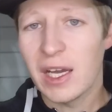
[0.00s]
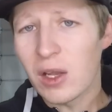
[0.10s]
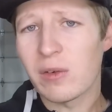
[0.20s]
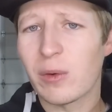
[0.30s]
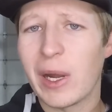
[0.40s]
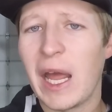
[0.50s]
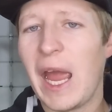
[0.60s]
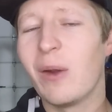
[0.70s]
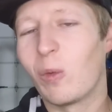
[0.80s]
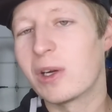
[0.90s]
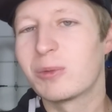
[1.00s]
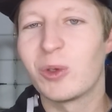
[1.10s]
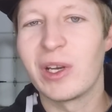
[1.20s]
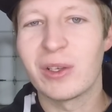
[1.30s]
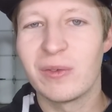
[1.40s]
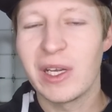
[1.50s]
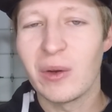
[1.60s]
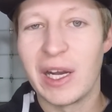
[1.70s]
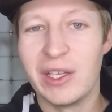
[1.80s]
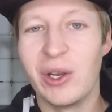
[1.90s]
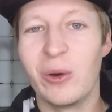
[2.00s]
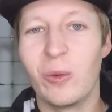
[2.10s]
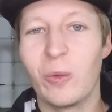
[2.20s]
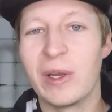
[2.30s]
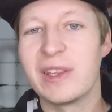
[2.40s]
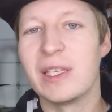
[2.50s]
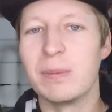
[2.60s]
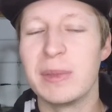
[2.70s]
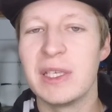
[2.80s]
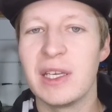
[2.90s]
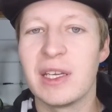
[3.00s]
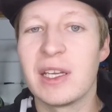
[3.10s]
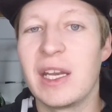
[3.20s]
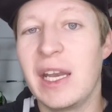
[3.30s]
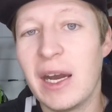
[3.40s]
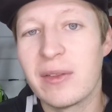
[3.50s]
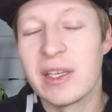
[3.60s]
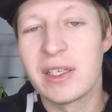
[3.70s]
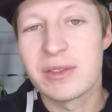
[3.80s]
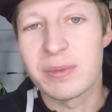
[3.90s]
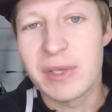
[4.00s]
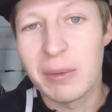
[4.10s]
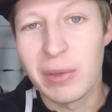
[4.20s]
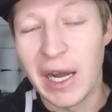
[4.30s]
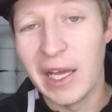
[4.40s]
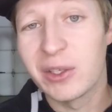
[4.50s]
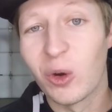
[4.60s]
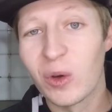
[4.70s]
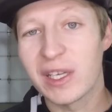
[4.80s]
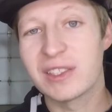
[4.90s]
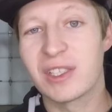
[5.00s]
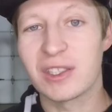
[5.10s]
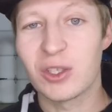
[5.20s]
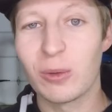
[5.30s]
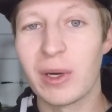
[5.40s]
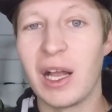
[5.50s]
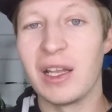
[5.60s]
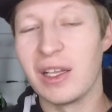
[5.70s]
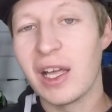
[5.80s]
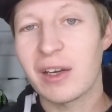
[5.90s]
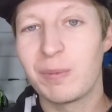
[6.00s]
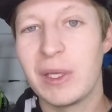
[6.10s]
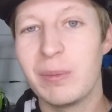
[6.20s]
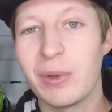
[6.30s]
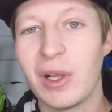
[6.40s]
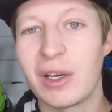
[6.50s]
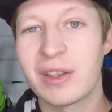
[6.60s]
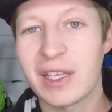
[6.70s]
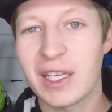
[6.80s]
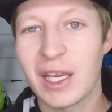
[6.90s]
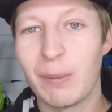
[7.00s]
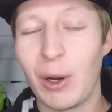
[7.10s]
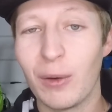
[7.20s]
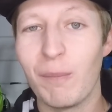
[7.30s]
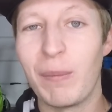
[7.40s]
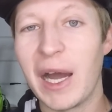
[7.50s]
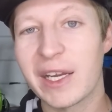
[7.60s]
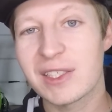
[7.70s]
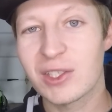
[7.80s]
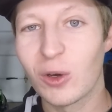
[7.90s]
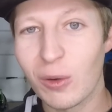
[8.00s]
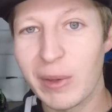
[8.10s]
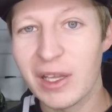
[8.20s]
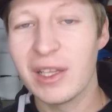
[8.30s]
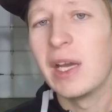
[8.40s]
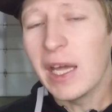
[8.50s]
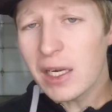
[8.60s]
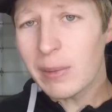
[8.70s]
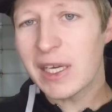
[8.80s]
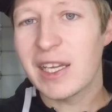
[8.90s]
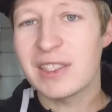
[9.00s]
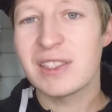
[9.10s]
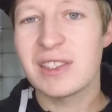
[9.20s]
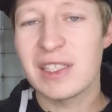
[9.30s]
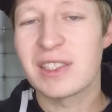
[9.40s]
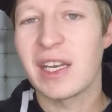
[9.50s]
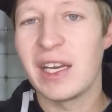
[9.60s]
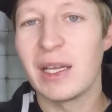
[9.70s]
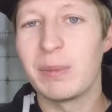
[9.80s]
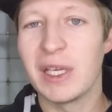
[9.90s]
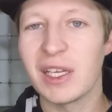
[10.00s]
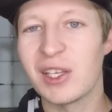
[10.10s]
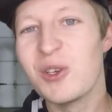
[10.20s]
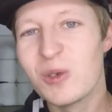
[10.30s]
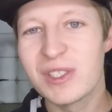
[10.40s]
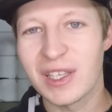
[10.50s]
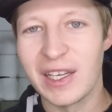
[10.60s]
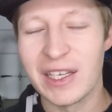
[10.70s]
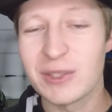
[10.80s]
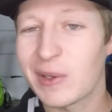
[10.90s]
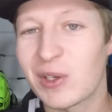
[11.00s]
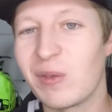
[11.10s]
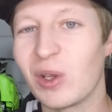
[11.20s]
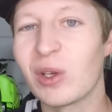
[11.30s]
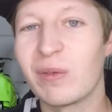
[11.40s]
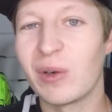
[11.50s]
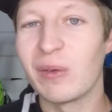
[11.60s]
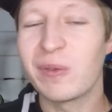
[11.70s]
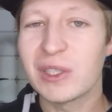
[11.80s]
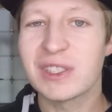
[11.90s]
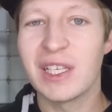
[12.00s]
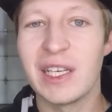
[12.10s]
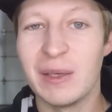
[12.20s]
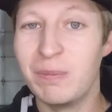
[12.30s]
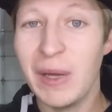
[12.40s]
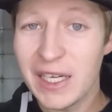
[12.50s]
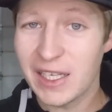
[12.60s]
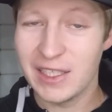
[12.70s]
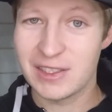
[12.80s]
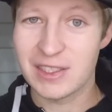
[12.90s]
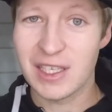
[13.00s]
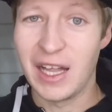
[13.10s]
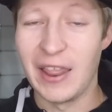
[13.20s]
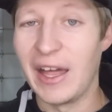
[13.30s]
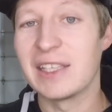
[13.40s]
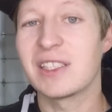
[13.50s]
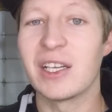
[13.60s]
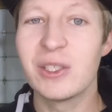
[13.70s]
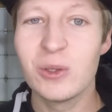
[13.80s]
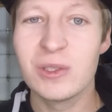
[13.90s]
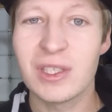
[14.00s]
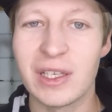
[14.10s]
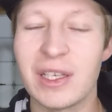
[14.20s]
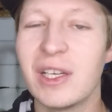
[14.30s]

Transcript: Hello everyone, and welcome to another video. I know with it being now the end of September and going into October, a lot of people are thinking about buying a snowmobile, and in many cases, it's gonna end up being a used sled, especially if you're looking for a first sled. In many cases, that's a used sled.